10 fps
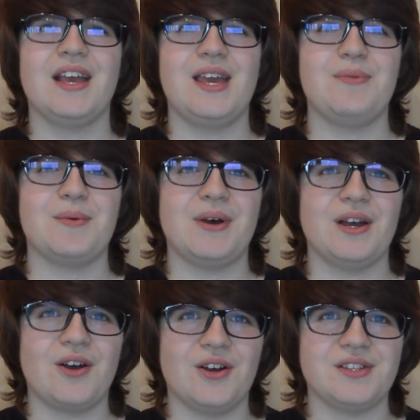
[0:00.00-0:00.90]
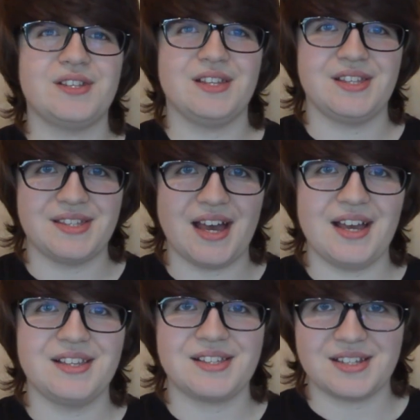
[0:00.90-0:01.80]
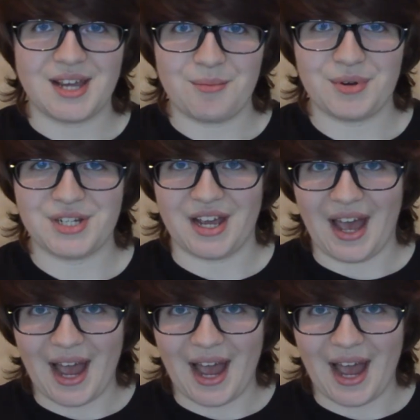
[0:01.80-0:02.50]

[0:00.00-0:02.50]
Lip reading: keep them at a constant size, temperature,